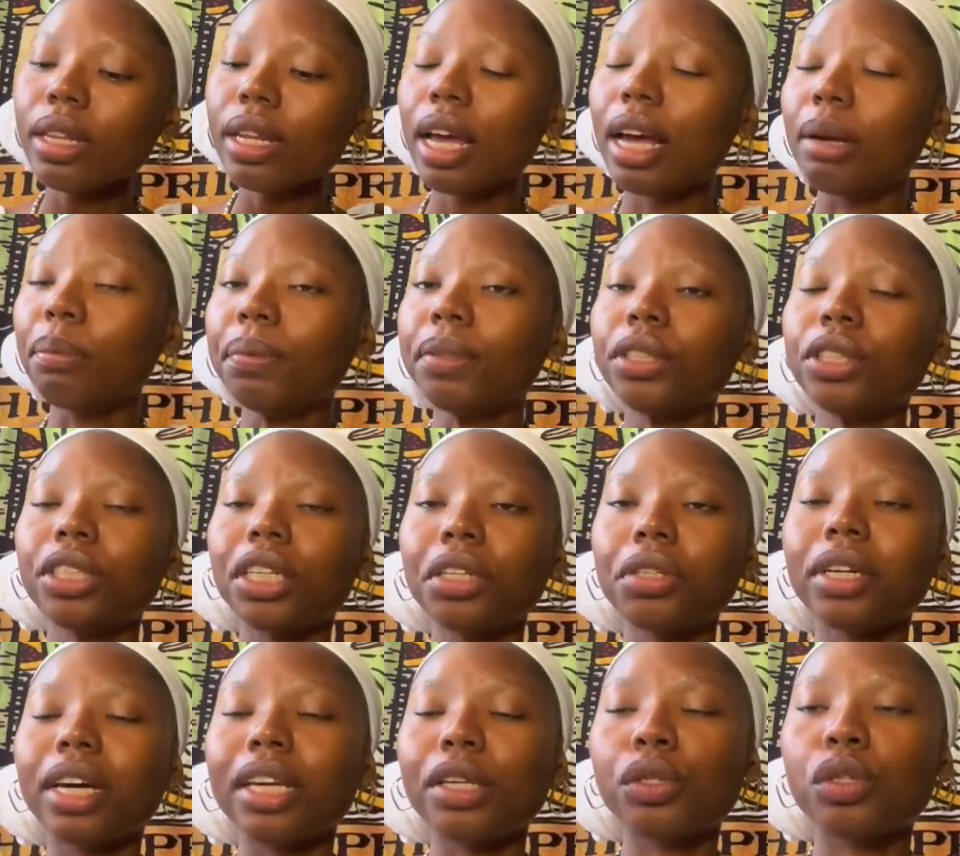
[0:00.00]
I appreciate you
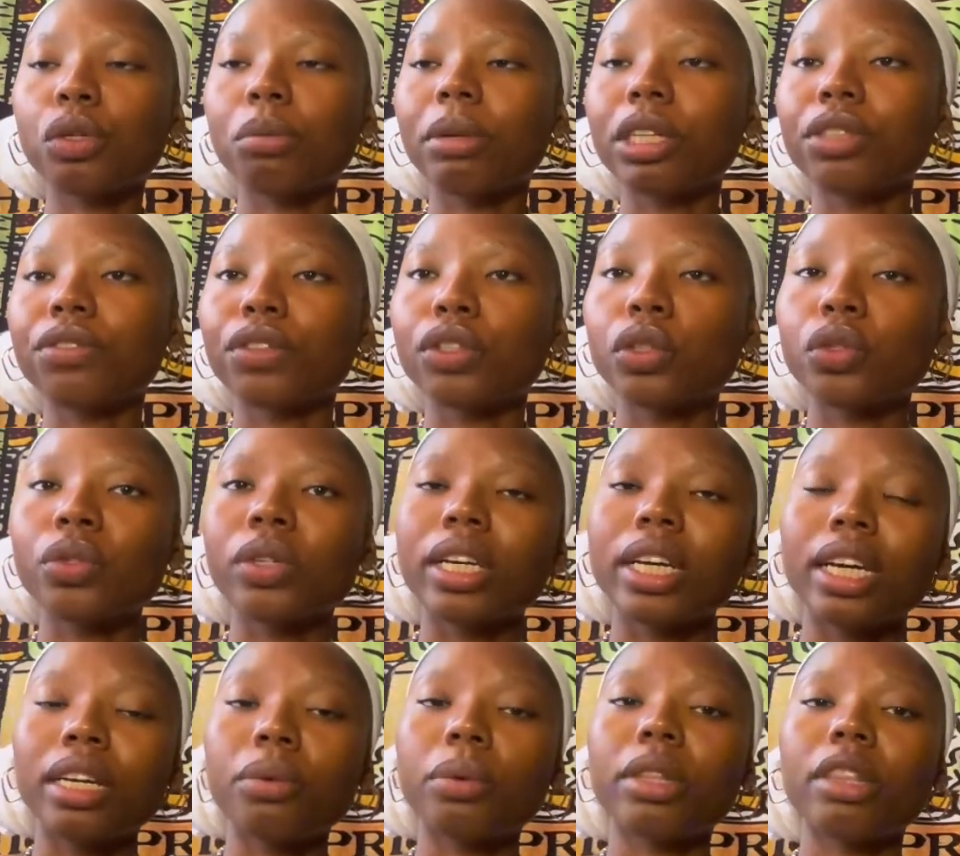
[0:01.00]
guys so much for tuning
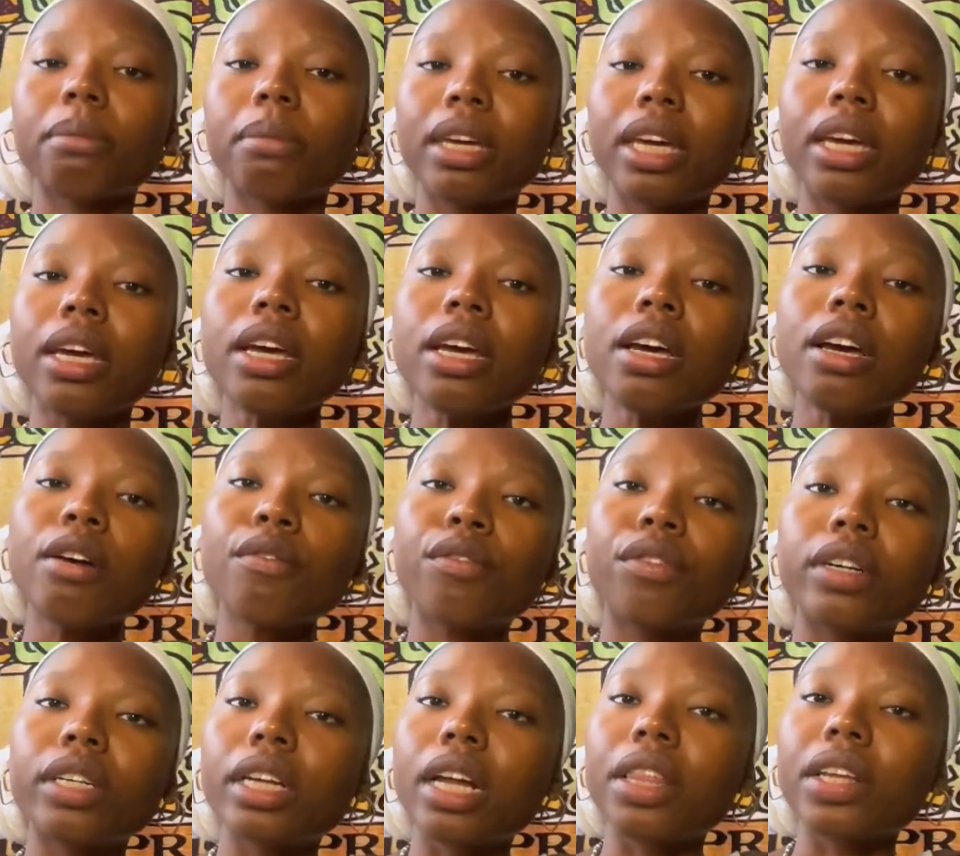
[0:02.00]
in with me
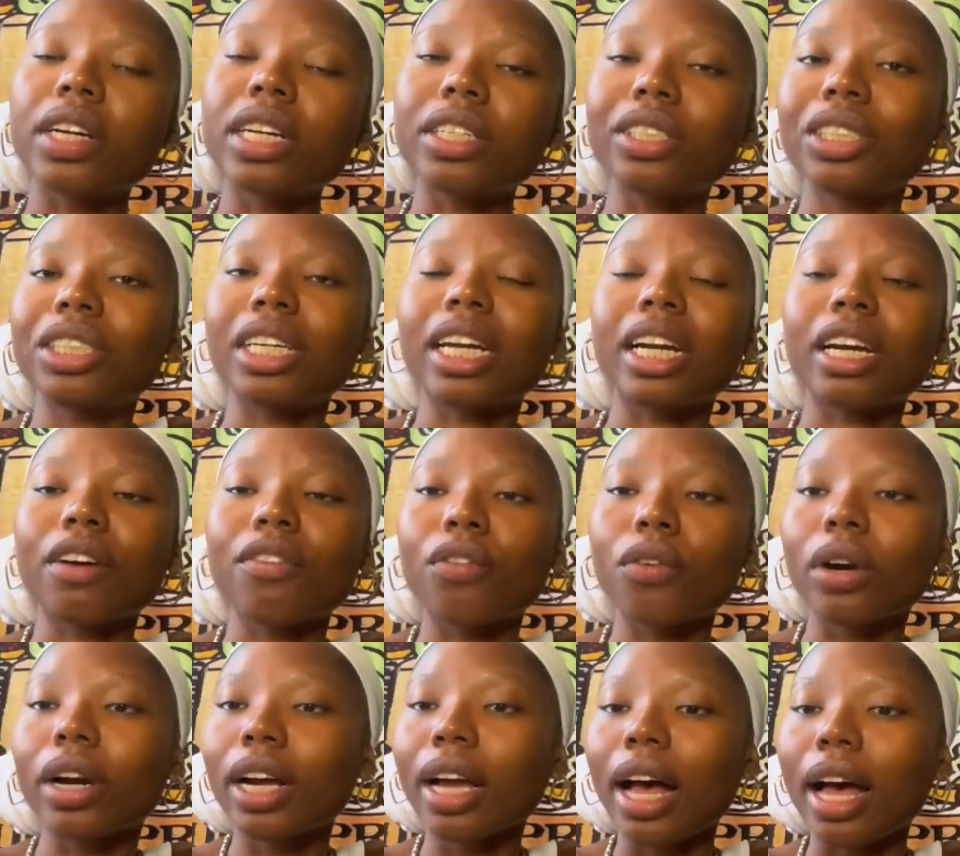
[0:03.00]
for another energetic
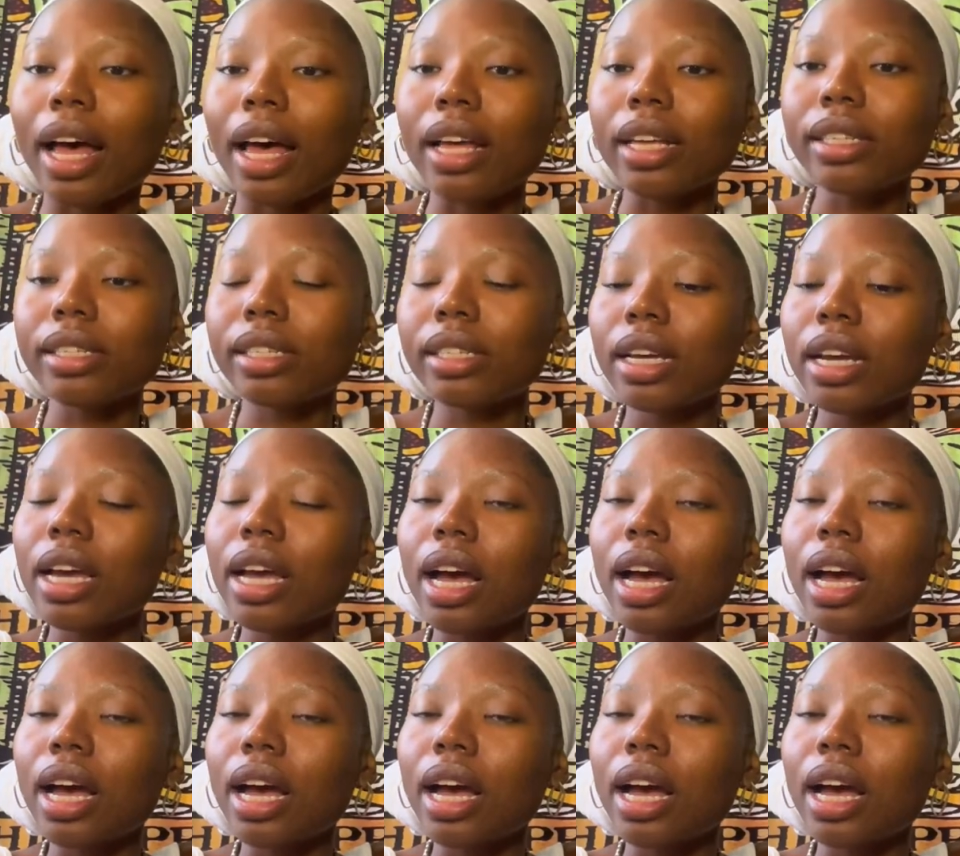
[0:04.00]
forecast.